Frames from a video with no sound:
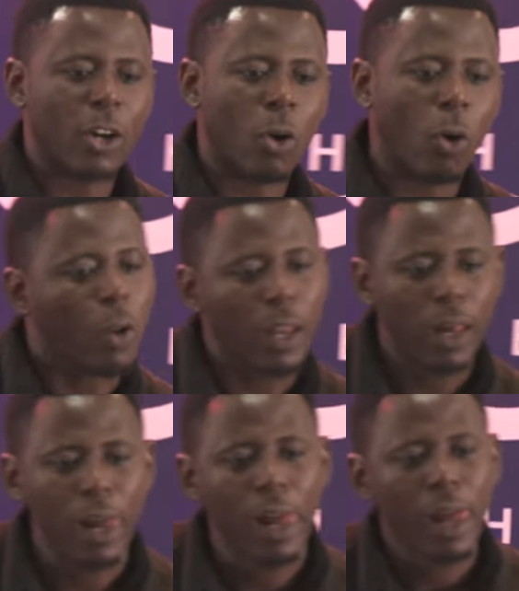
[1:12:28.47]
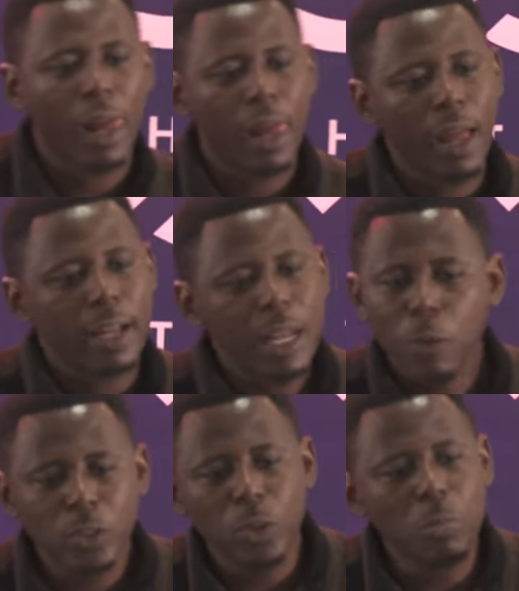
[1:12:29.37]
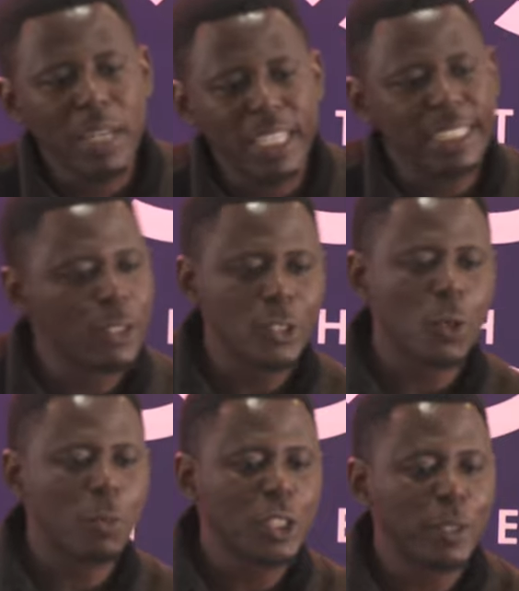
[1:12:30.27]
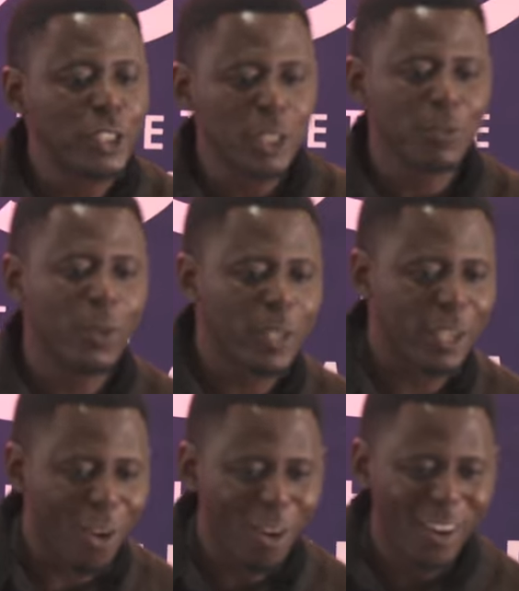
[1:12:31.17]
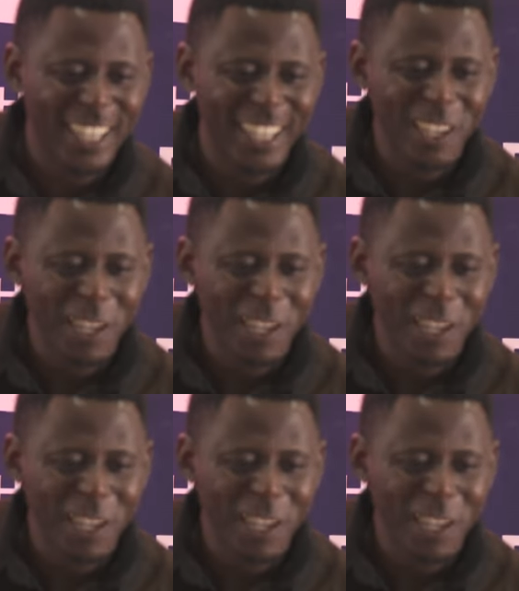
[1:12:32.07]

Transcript: in a home. There was no money, not so much money, just following God.